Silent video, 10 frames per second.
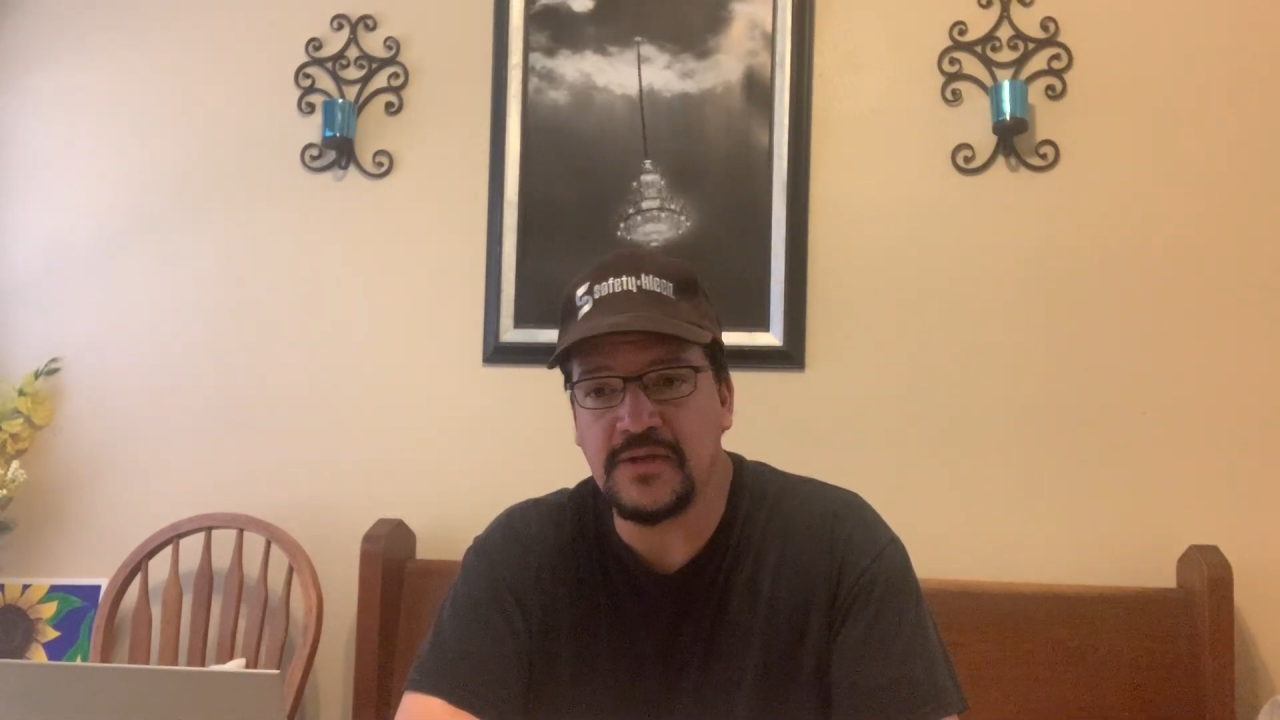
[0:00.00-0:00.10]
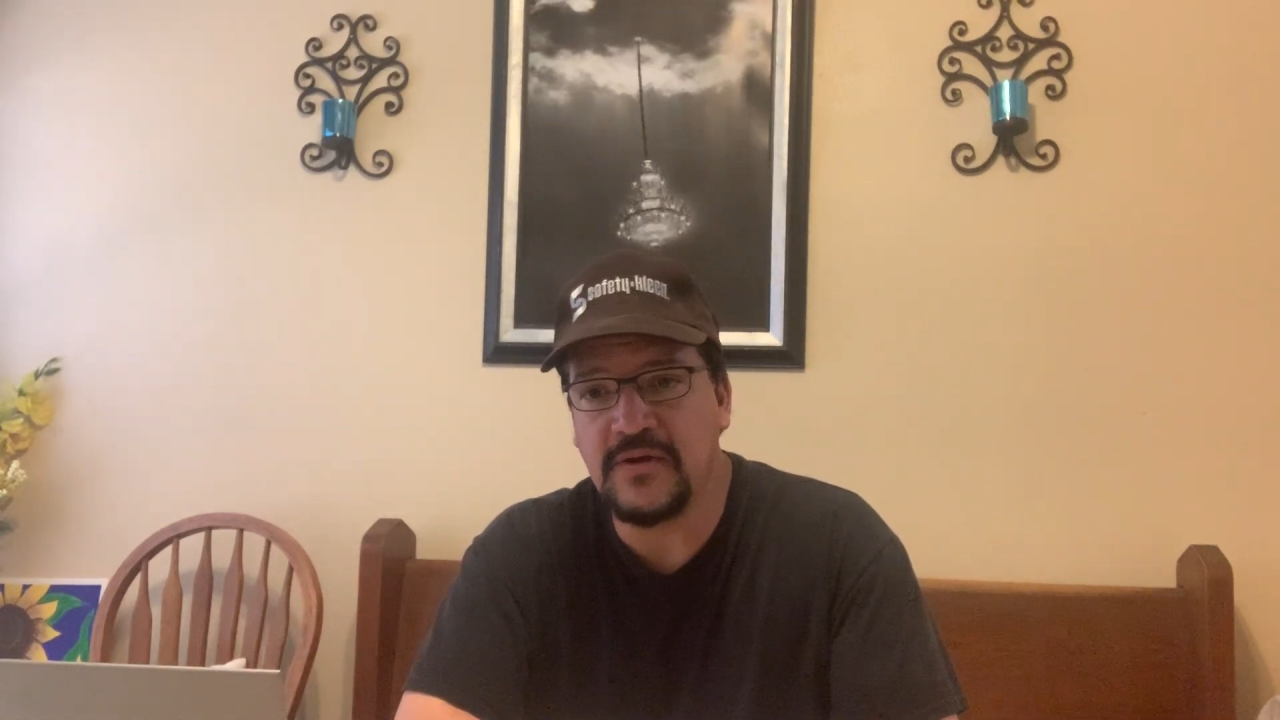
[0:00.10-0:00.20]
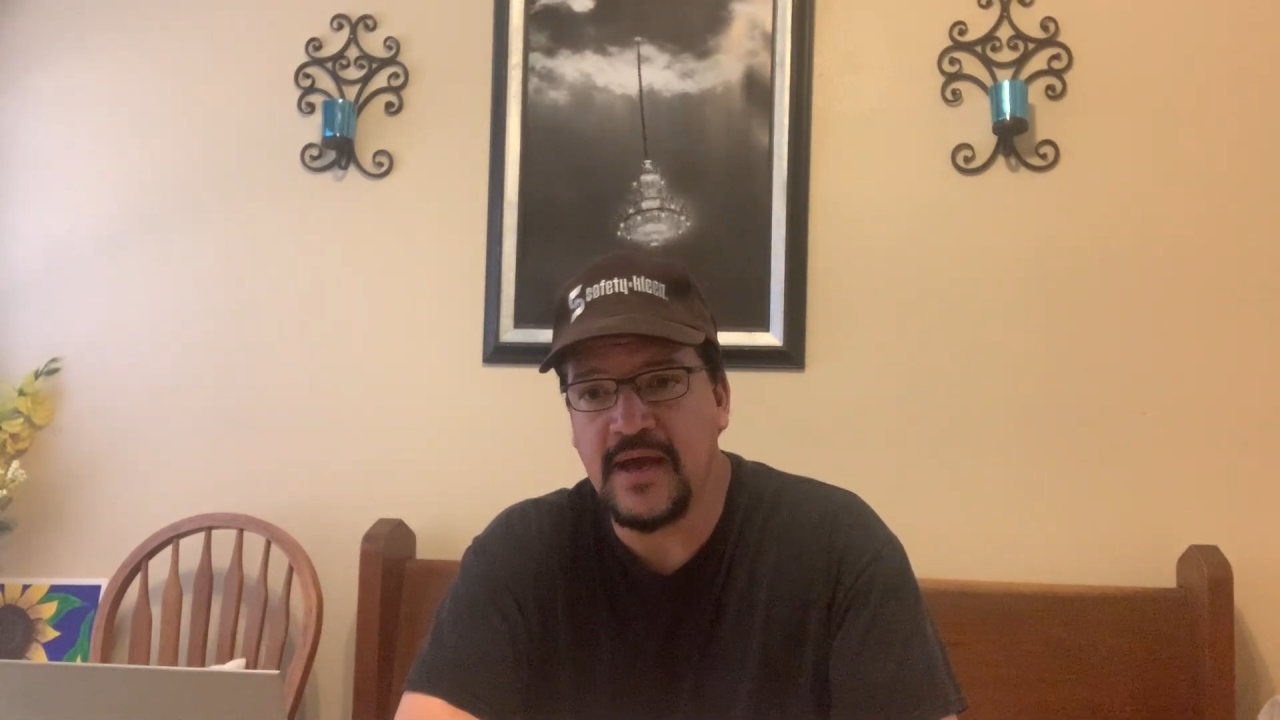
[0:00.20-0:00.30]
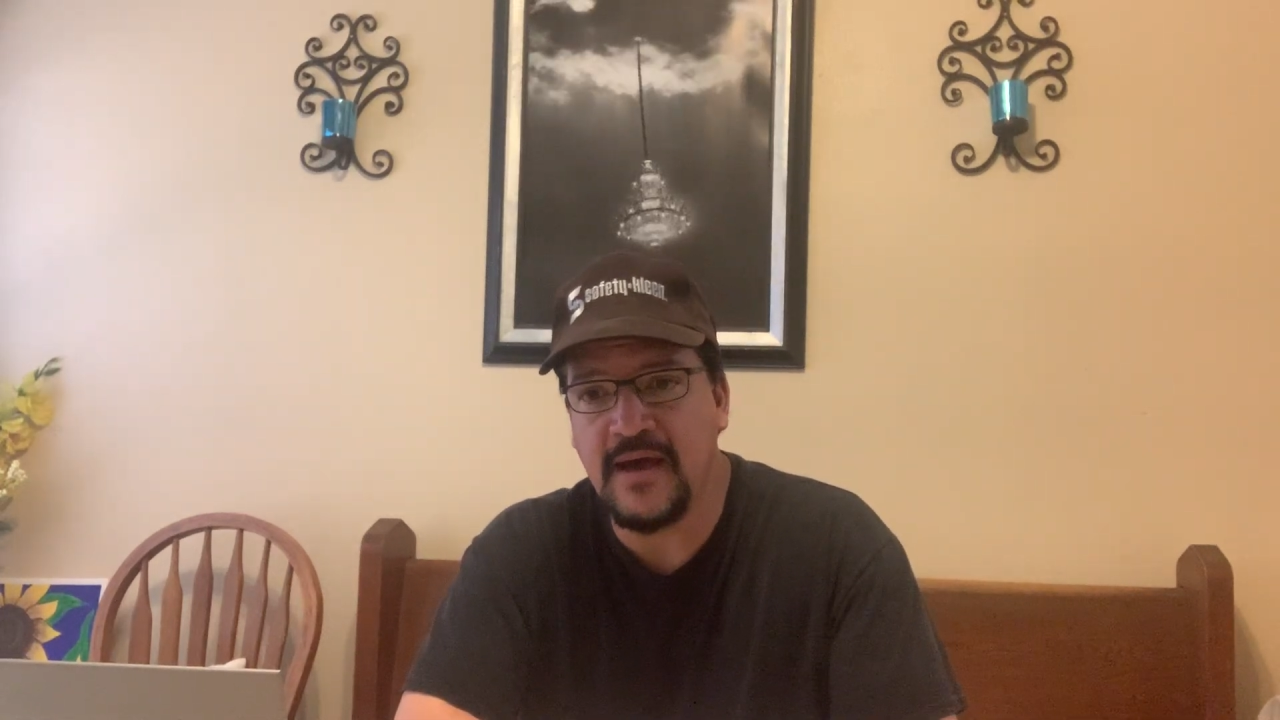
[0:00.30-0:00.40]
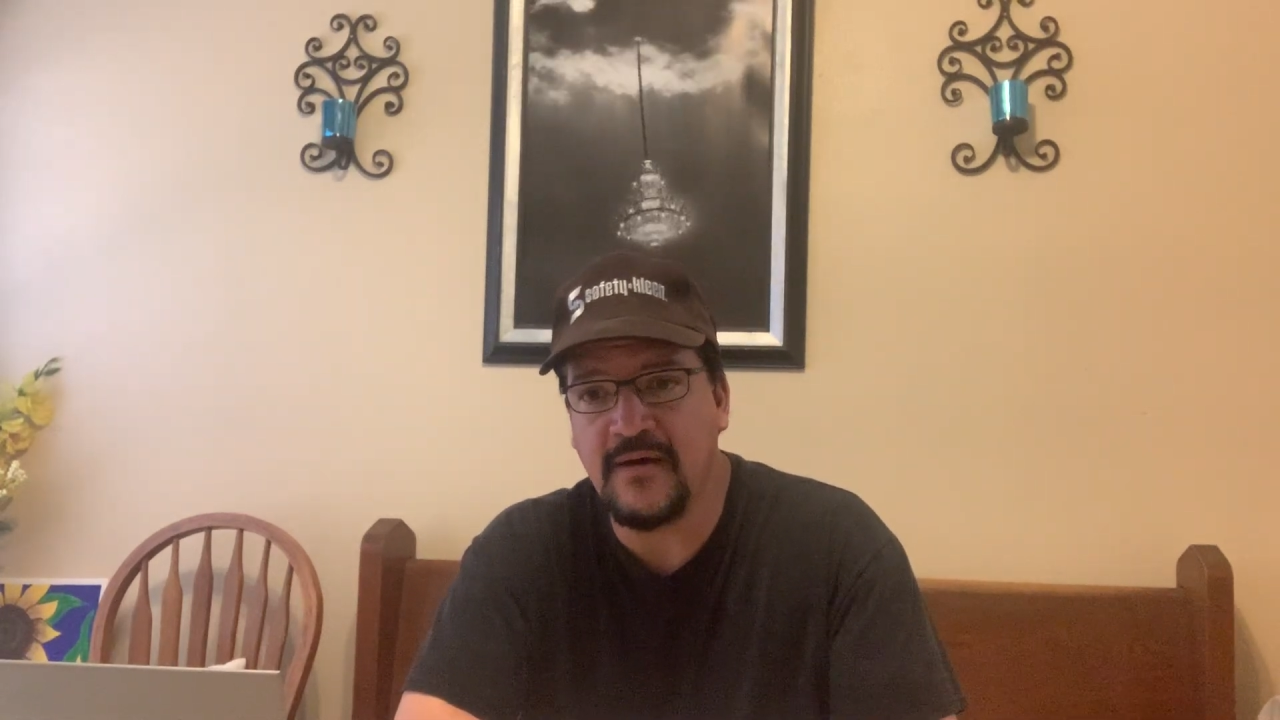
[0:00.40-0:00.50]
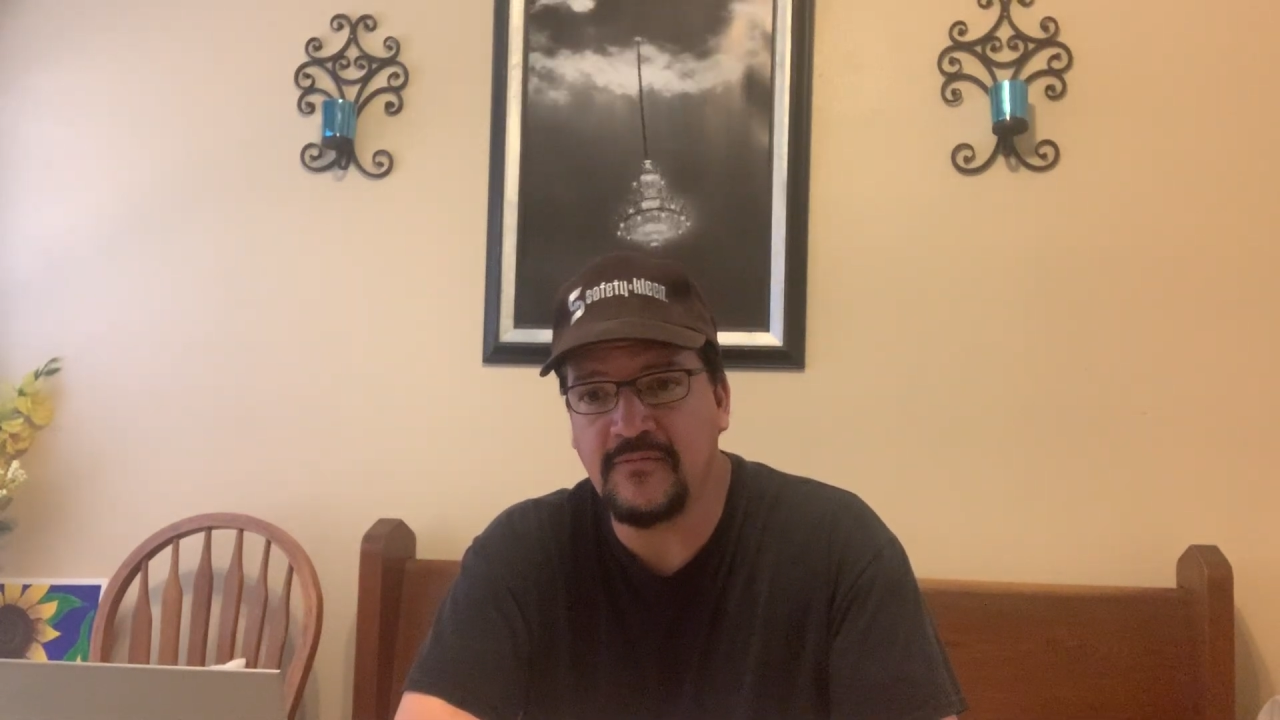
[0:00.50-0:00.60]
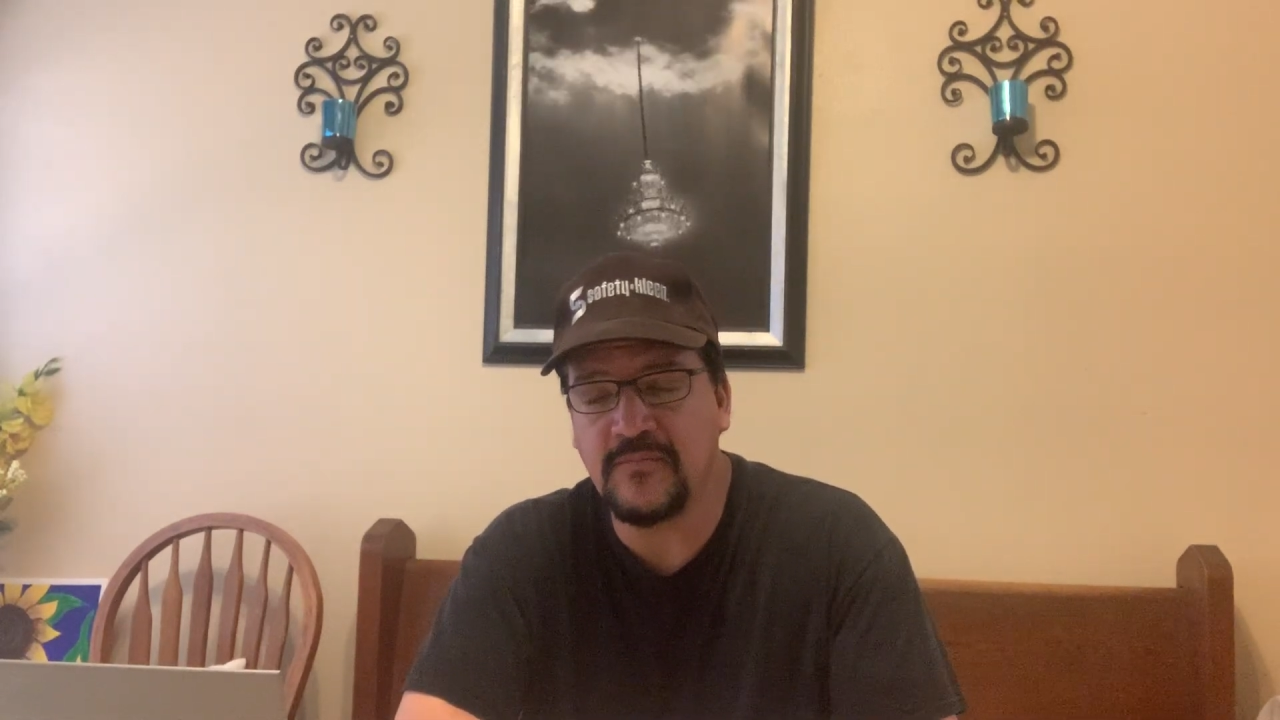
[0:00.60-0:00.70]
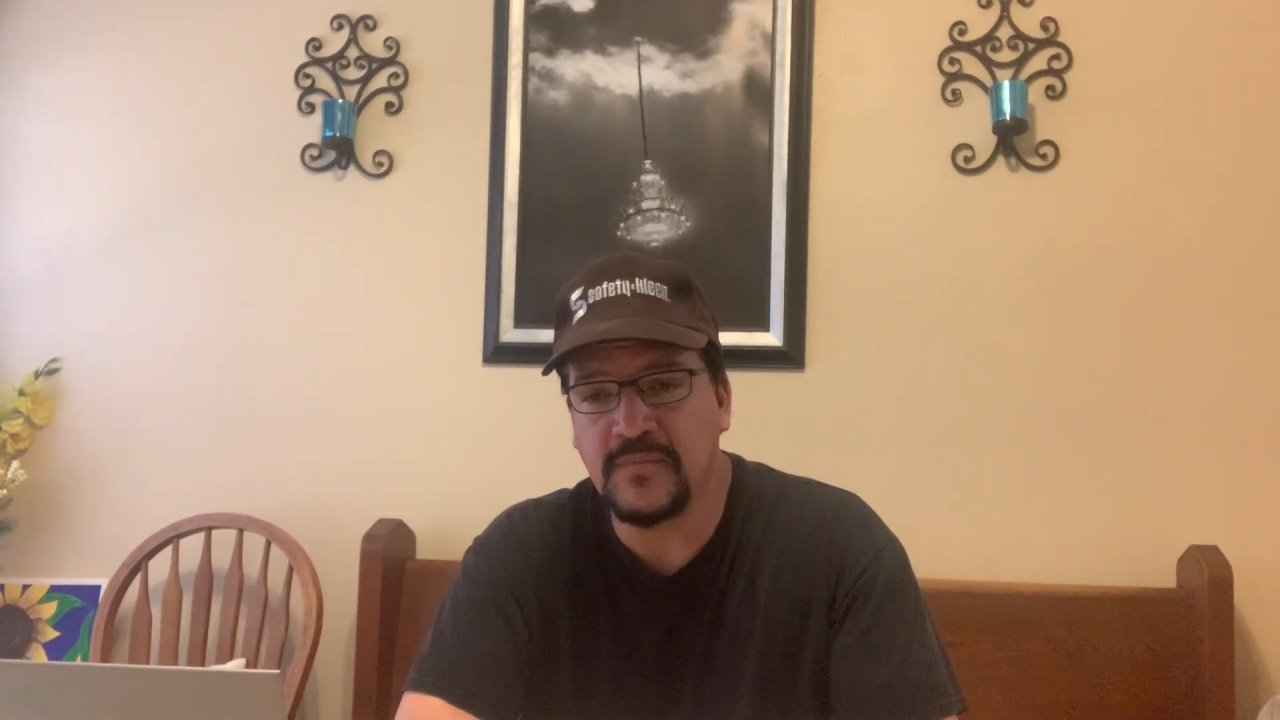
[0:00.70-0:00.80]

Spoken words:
you have.